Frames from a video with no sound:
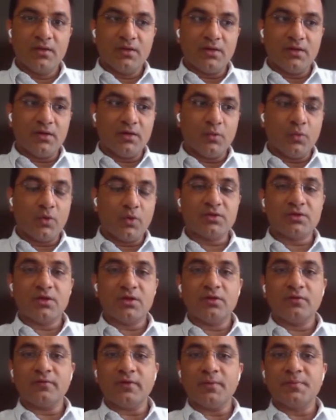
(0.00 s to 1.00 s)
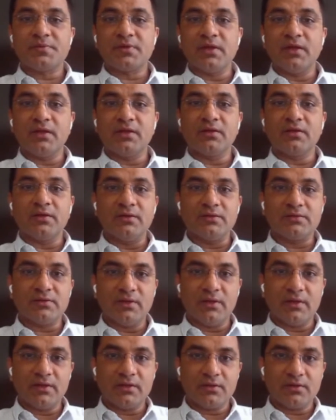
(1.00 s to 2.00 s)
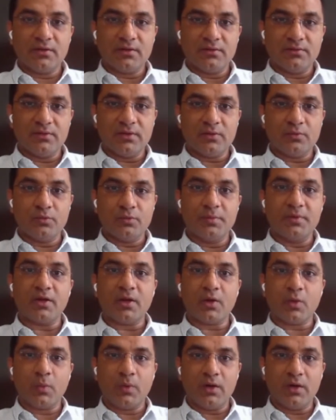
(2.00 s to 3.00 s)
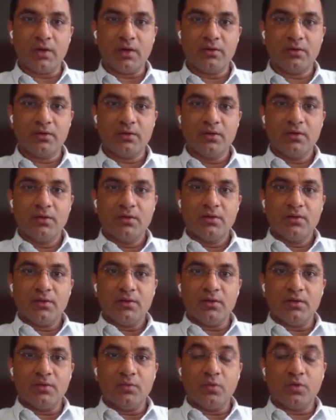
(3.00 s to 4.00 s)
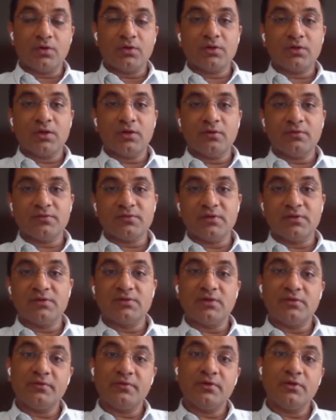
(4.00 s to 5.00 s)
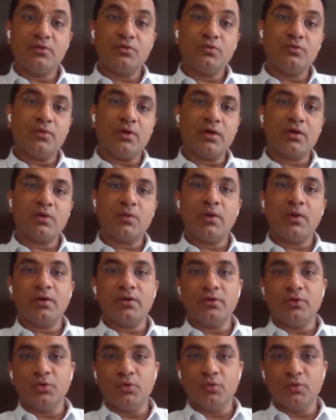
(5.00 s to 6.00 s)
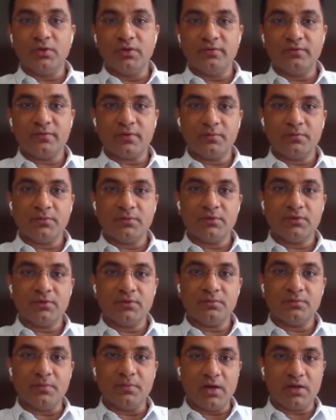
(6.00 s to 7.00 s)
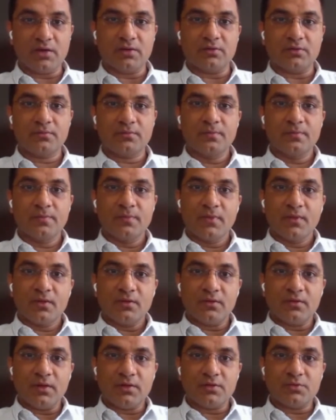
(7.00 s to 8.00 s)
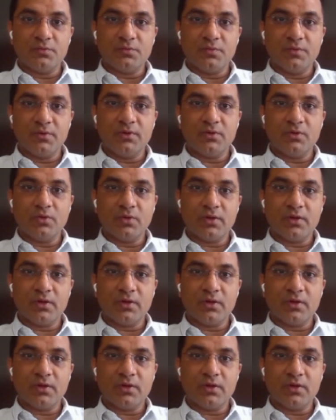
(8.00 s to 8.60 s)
what is the kind of upskilling, reskilling that would be required, what are the kind of skills that we need to acquire newly from the market, right? So we look